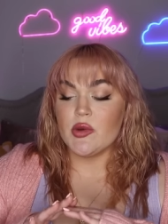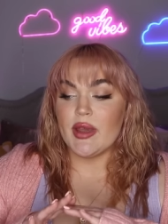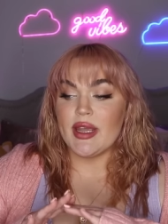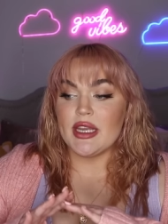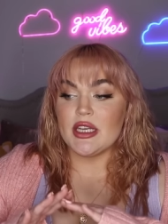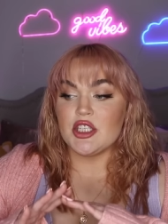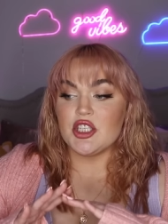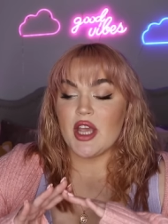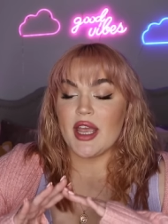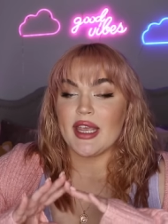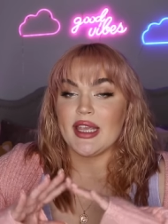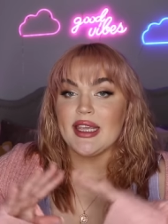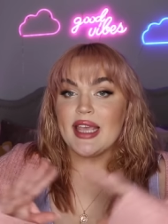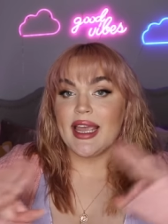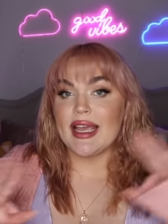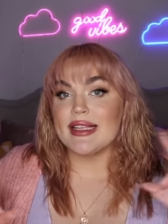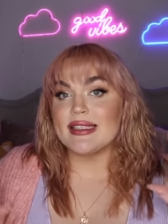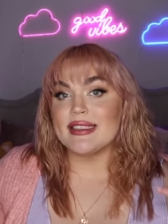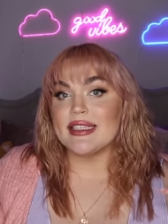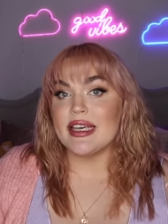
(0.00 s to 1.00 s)
a
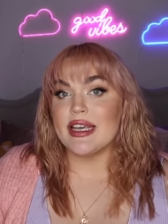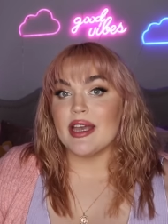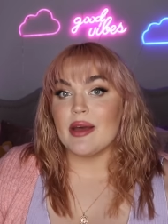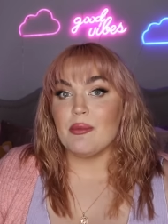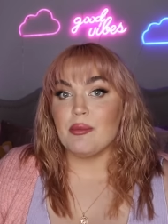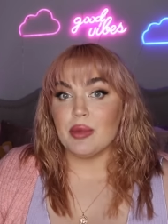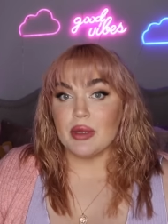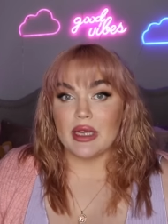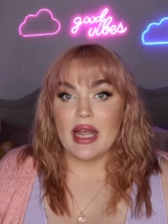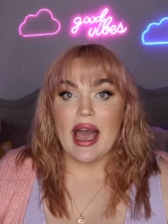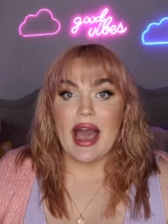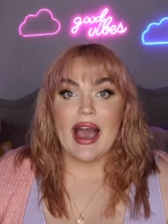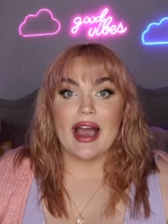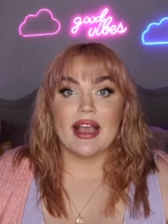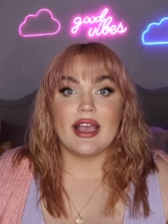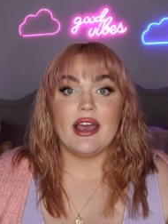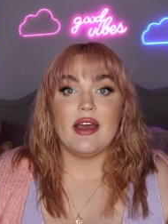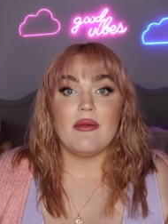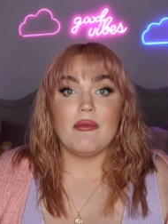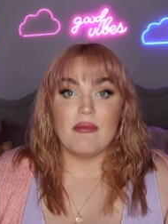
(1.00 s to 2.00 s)
gigantic
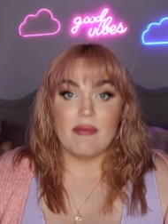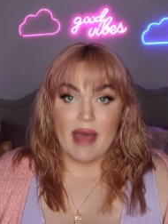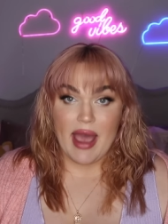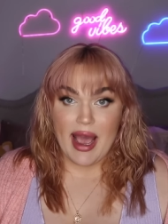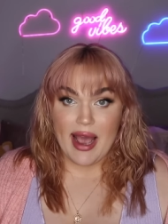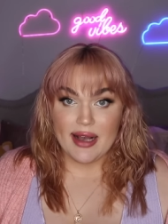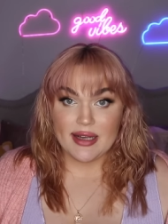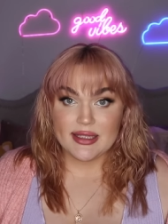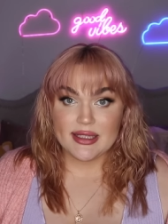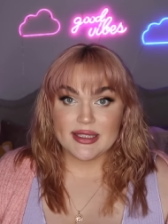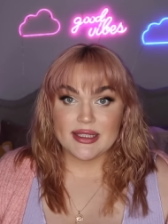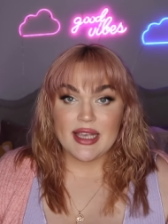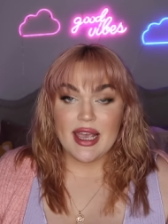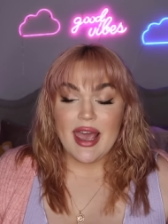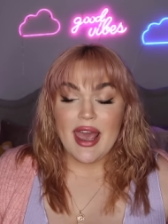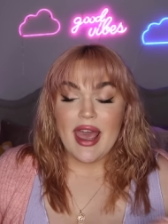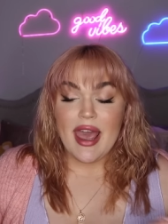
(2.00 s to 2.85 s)
black mass.